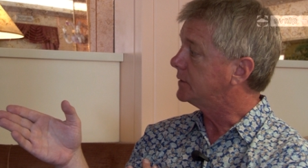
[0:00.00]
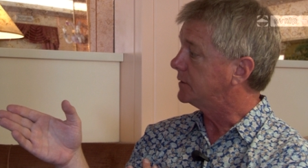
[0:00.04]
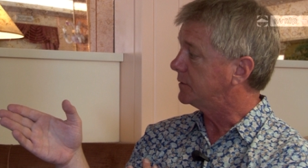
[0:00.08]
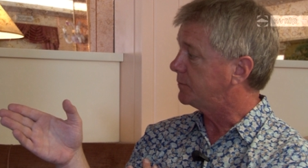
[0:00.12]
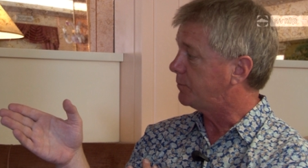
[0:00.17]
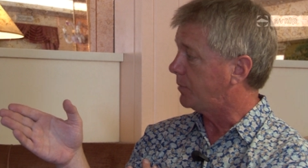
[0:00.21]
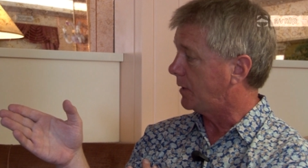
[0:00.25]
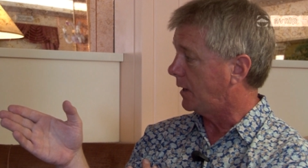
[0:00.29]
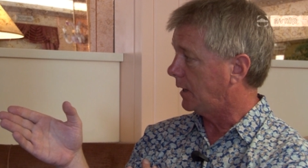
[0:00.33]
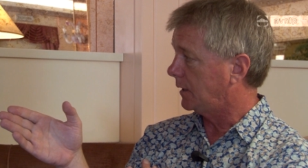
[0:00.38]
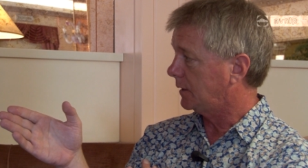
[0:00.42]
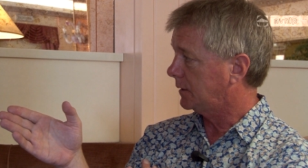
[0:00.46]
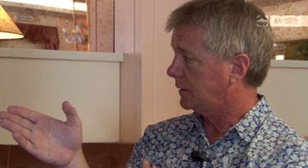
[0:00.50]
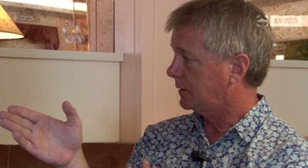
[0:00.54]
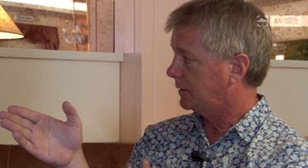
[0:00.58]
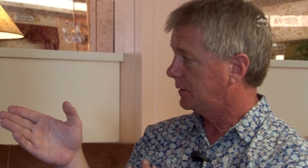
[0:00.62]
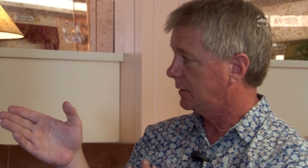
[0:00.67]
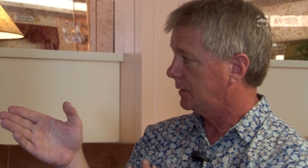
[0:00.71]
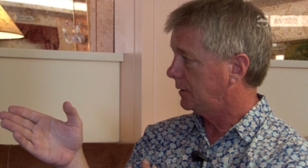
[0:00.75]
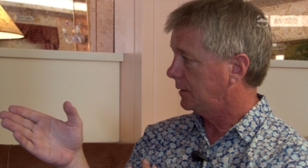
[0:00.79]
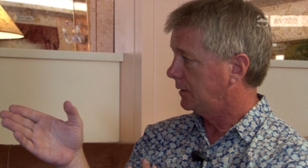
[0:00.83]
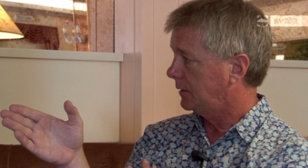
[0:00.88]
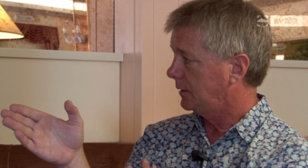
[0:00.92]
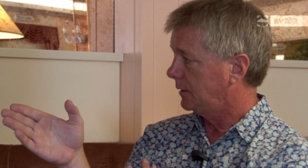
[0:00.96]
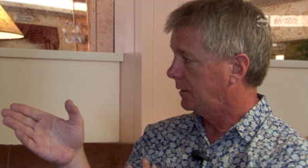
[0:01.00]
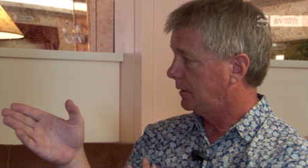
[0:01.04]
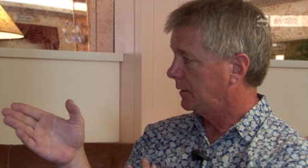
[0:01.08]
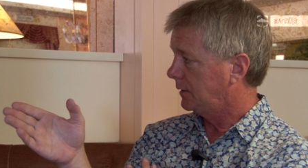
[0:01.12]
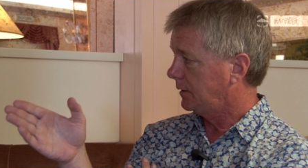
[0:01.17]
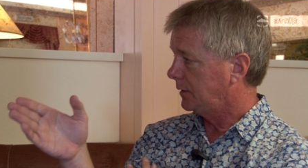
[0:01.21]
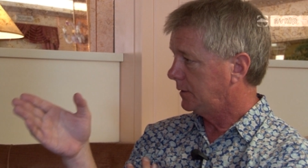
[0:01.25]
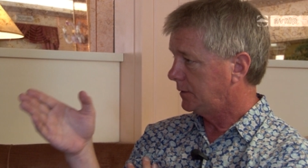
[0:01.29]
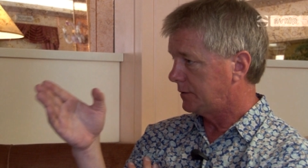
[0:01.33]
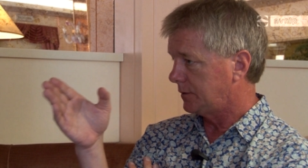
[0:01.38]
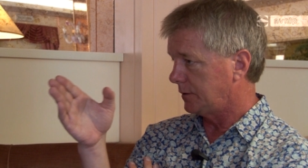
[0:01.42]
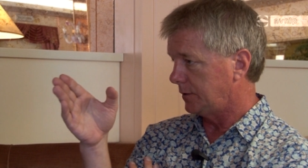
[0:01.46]
is blocked. Yeah.
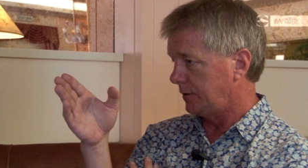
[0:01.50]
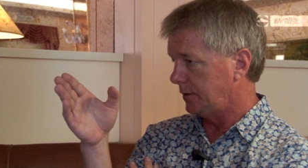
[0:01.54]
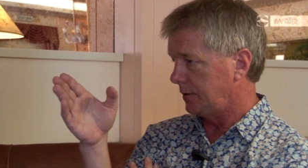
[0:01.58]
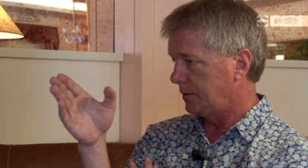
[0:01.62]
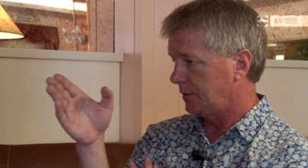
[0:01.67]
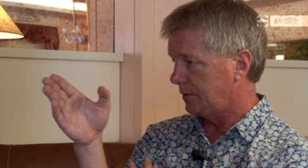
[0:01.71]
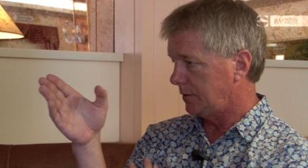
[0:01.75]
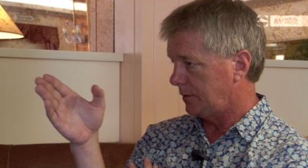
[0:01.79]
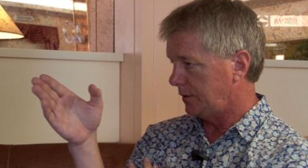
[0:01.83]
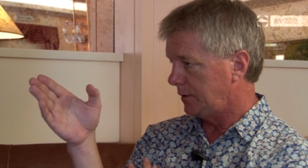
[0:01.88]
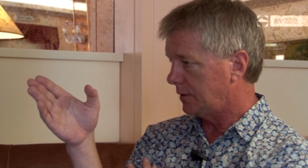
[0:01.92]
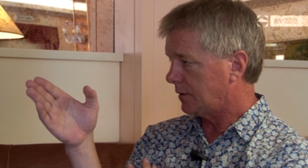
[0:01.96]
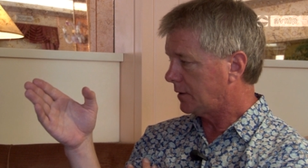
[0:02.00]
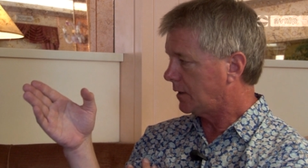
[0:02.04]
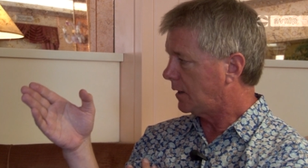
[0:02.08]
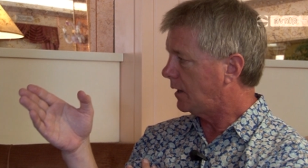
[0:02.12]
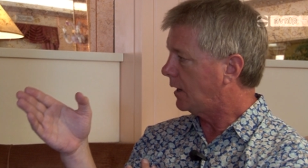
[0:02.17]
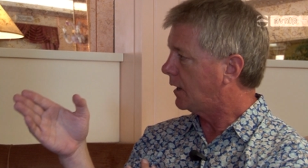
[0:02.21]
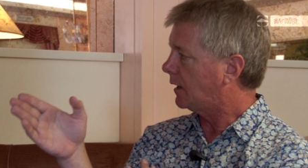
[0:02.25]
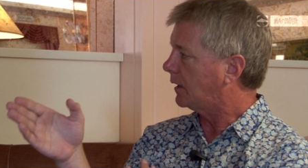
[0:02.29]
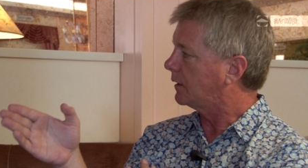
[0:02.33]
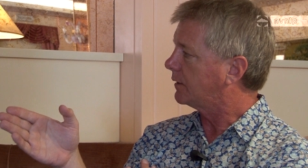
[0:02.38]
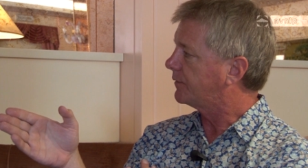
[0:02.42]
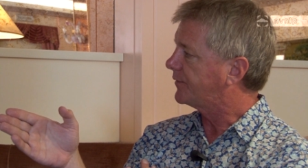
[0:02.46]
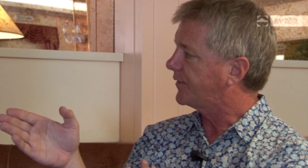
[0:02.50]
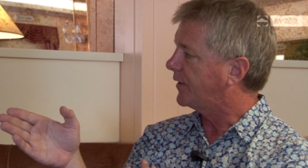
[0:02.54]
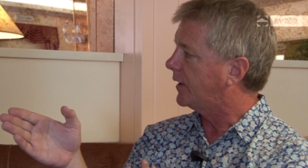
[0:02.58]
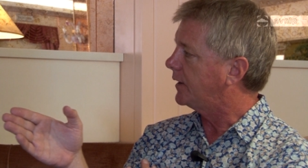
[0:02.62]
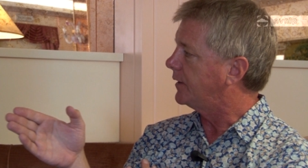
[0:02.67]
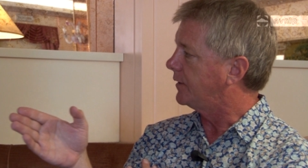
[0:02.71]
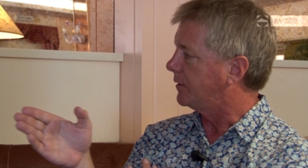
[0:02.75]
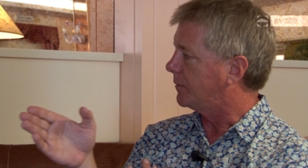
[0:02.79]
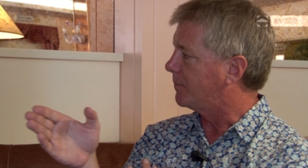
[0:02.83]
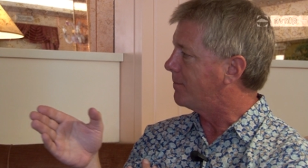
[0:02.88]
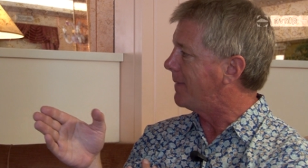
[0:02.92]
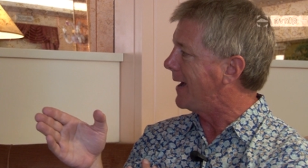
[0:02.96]
So you, you're caught
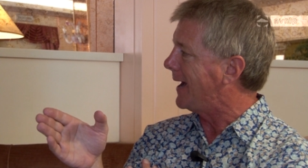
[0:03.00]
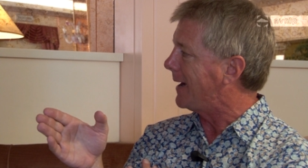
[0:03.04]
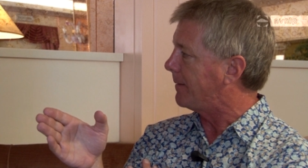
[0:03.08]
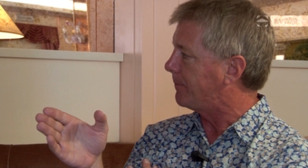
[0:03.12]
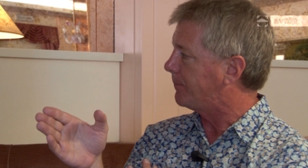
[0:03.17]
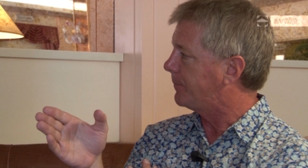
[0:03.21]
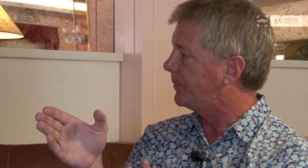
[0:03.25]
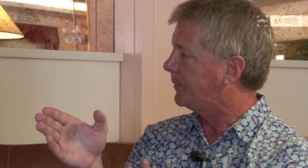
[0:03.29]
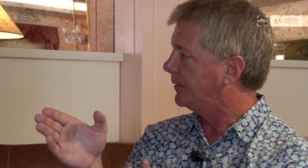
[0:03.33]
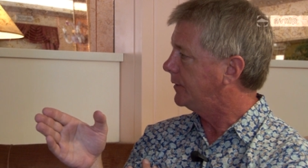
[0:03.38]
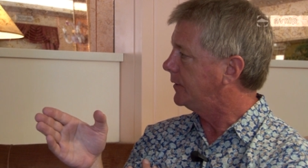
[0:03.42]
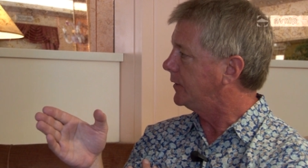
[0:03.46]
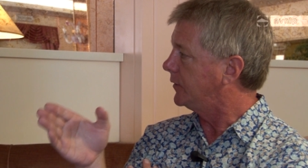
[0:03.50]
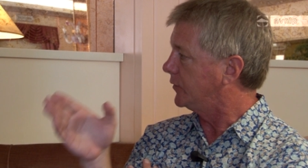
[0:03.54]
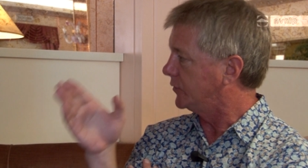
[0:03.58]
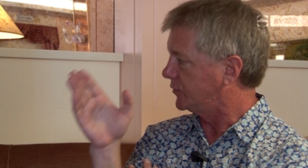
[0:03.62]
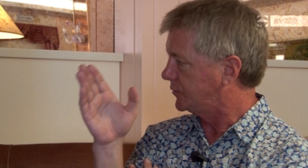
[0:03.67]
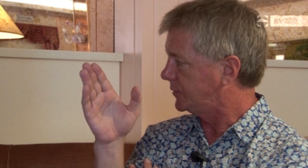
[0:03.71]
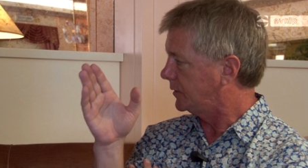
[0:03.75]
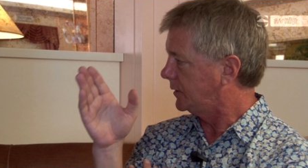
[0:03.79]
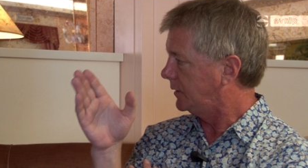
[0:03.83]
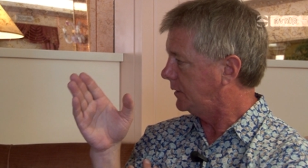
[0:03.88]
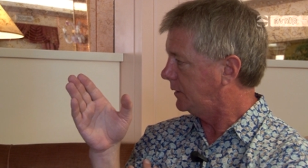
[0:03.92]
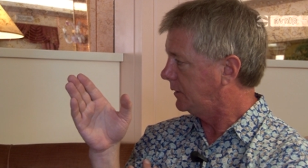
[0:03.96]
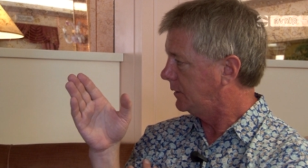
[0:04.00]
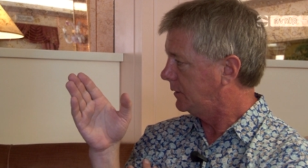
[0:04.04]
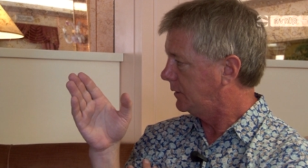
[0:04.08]
inside your map usually.